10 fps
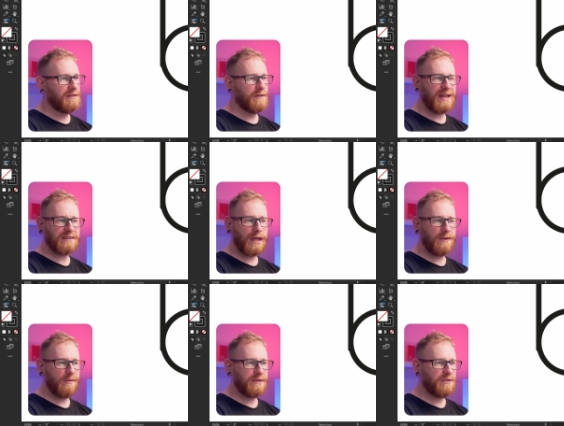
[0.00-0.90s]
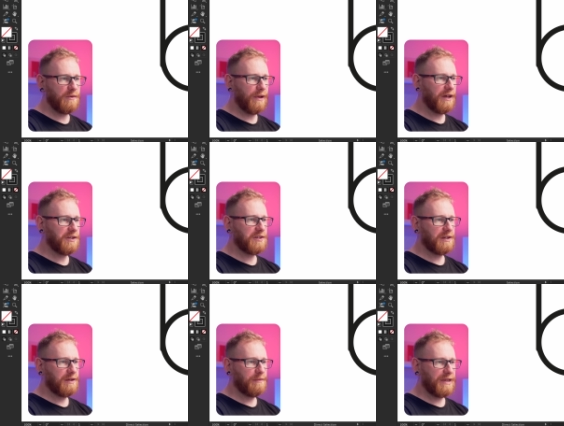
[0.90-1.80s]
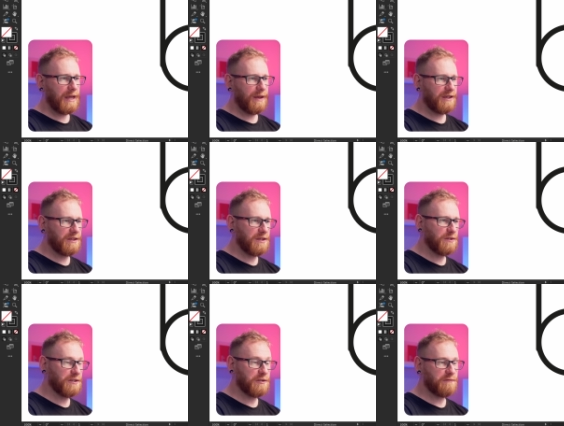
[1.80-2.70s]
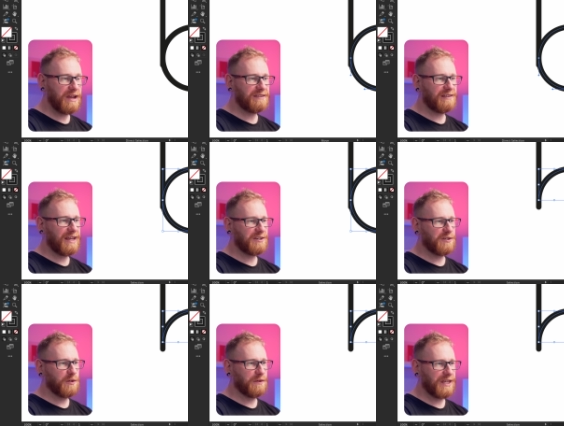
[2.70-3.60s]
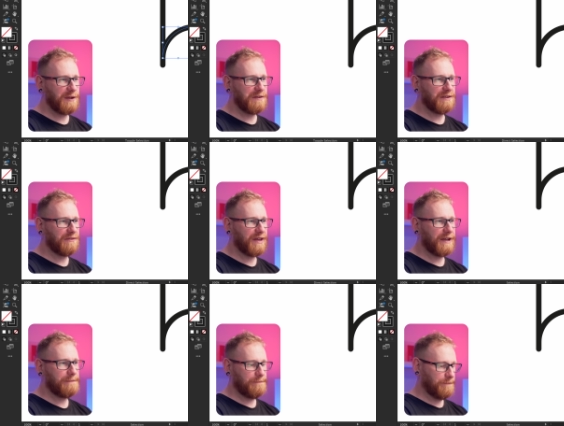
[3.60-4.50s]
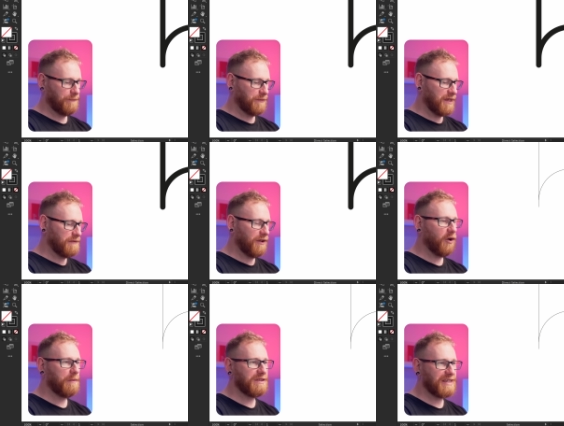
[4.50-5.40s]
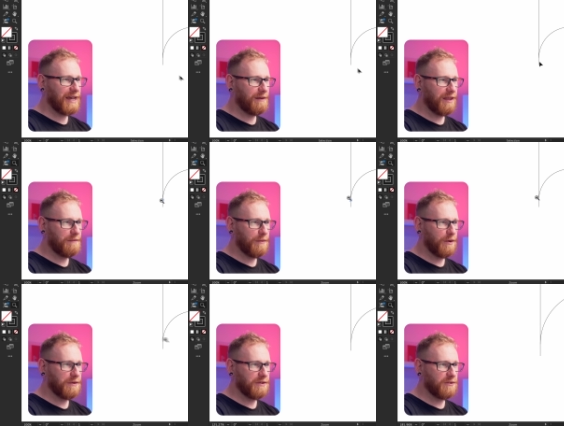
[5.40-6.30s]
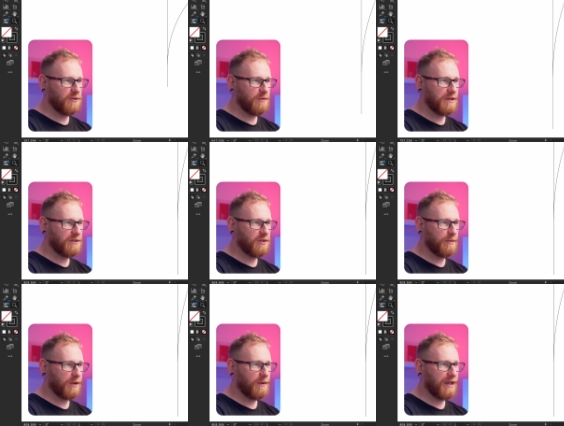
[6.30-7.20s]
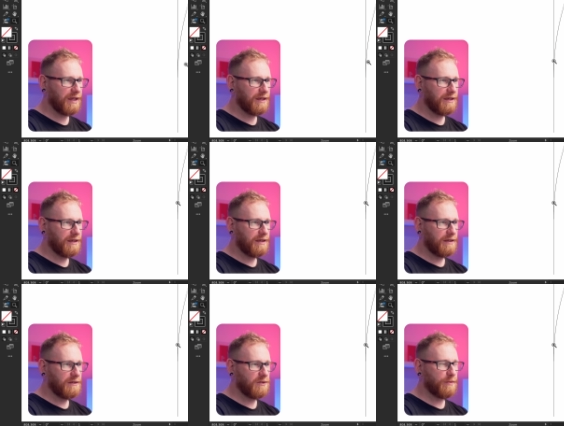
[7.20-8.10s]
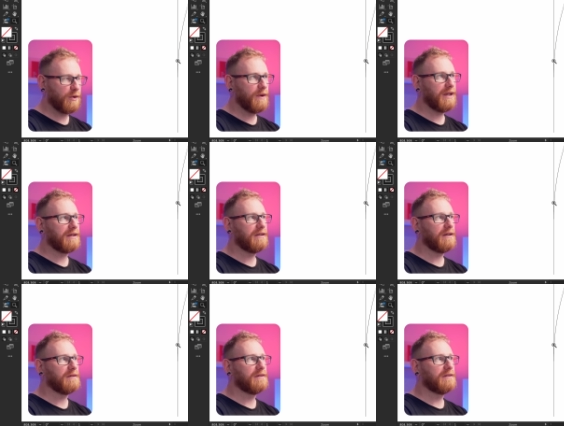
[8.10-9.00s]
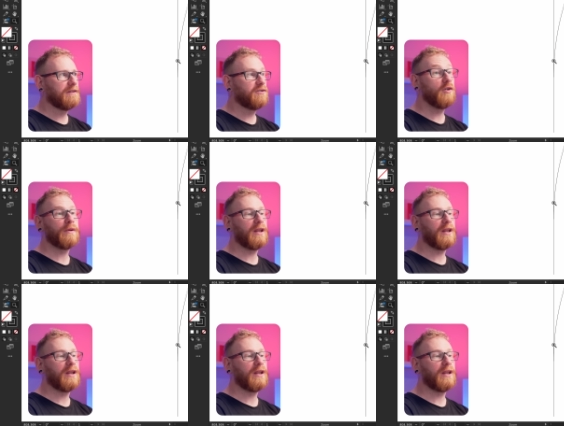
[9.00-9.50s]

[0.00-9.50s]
So that's kind of a bit too much, but now I can use the direct selection tool to get rid of that. And if I hop into outline mode and zoom in super quick, super quick, no, super